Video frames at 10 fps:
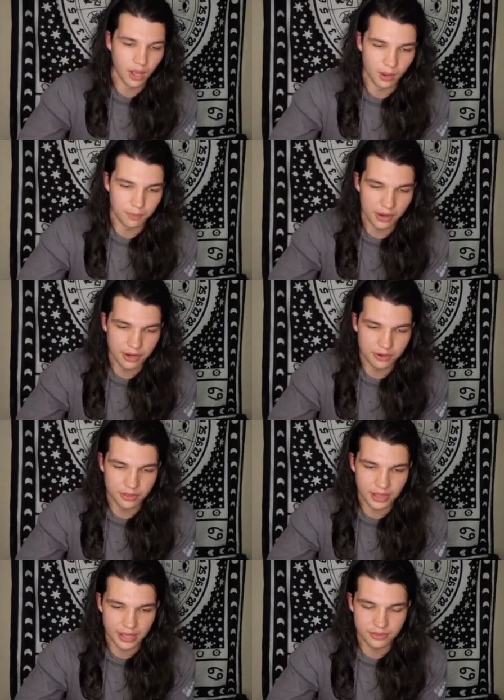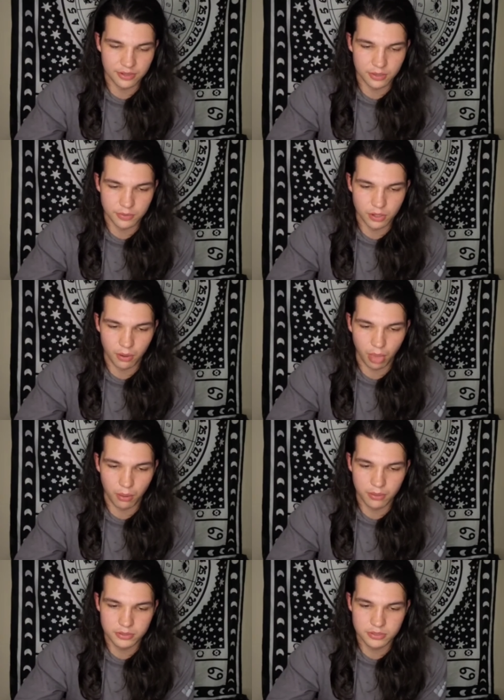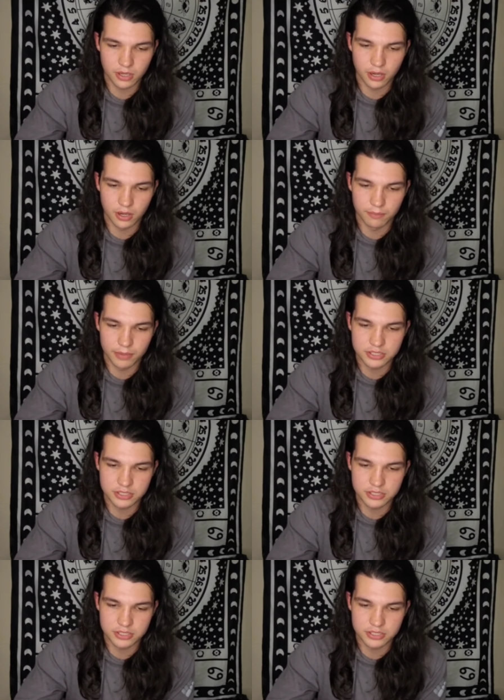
Uh, prior to that, the WLULUs um,